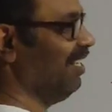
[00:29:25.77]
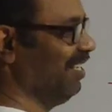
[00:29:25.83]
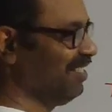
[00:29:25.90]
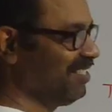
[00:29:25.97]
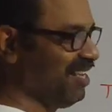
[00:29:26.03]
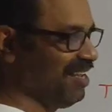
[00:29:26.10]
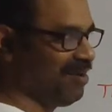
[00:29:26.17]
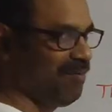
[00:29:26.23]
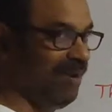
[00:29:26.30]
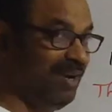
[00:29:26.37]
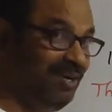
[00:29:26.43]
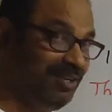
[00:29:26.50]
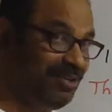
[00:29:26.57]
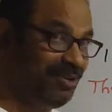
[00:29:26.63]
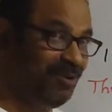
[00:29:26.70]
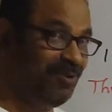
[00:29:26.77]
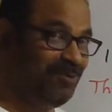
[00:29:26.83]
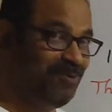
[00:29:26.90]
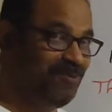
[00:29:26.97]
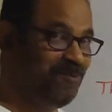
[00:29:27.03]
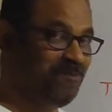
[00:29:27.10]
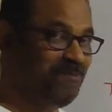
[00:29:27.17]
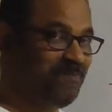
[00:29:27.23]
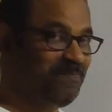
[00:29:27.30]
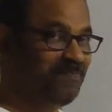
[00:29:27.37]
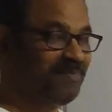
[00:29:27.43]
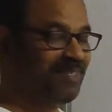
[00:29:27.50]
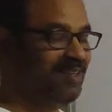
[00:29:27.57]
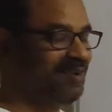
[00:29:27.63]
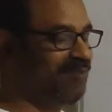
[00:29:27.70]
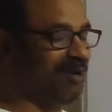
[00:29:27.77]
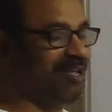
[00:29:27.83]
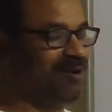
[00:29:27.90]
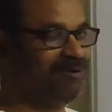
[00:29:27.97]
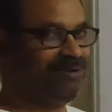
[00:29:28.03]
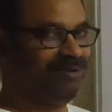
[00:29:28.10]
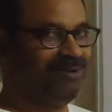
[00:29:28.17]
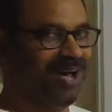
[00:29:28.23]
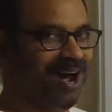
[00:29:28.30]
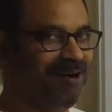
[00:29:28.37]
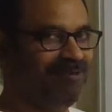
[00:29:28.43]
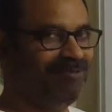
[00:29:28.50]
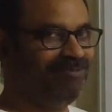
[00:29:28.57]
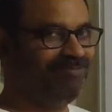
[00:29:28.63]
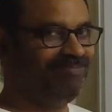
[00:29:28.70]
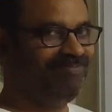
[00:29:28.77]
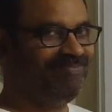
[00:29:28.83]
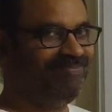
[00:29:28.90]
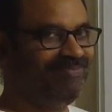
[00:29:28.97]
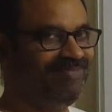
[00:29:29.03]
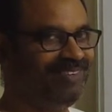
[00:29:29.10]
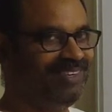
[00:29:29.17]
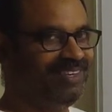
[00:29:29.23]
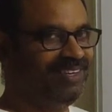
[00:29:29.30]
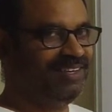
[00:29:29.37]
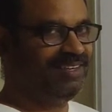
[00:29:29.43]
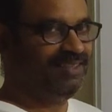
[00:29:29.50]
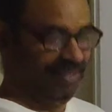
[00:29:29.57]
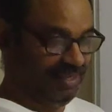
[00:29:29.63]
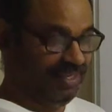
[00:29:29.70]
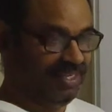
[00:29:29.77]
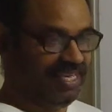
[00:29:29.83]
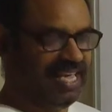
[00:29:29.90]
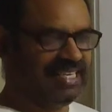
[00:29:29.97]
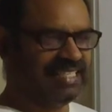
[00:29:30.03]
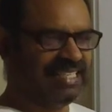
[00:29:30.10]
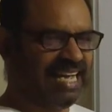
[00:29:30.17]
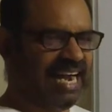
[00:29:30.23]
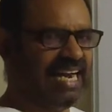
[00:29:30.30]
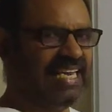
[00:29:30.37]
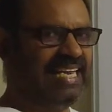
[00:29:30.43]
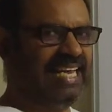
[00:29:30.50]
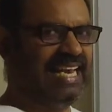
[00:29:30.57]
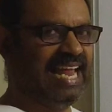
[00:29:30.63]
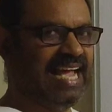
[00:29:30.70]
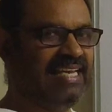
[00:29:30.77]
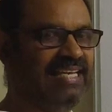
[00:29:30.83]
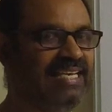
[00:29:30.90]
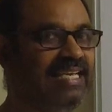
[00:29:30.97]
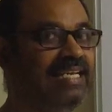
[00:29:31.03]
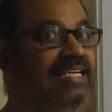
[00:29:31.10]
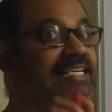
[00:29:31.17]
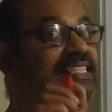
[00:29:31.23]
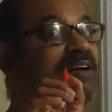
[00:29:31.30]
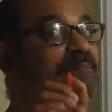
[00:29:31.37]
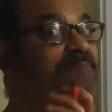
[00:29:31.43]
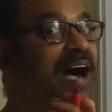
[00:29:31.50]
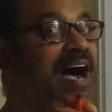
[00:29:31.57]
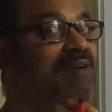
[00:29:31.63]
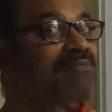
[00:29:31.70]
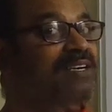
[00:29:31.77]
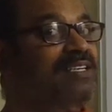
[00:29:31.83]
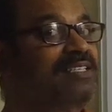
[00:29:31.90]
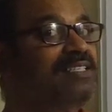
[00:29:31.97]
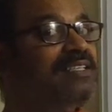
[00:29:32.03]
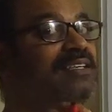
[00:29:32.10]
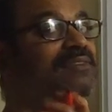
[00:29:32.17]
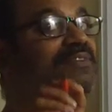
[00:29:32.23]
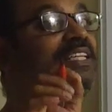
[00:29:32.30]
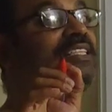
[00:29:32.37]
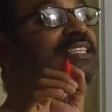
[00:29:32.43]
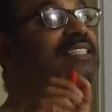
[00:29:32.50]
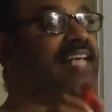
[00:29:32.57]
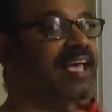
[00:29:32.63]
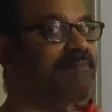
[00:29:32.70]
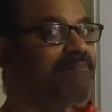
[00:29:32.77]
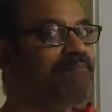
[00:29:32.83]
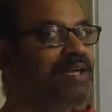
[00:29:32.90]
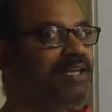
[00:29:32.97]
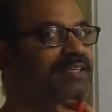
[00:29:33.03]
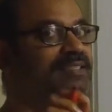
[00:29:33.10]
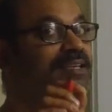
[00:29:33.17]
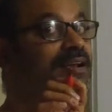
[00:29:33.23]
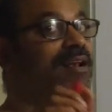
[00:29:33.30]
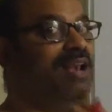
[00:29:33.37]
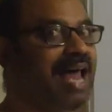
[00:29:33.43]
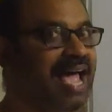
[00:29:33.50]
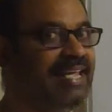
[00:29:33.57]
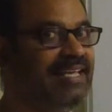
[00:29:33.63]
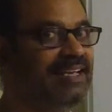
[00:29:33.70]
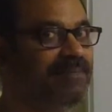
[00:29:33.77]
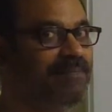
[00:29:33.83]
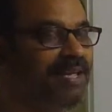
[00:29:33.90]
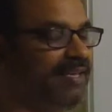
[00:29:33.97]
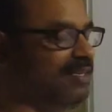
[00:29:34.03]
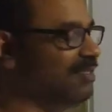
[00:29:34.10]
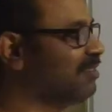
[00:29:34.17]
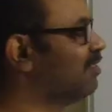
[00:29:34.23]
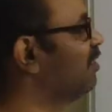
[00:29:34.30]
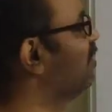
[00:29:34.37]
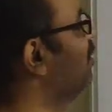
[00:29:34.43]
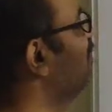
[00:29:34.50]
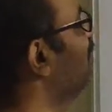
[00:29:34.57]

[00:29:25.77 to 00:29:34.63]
is equal to, what do you have to do now? Yes, underline the powers with same base, like base.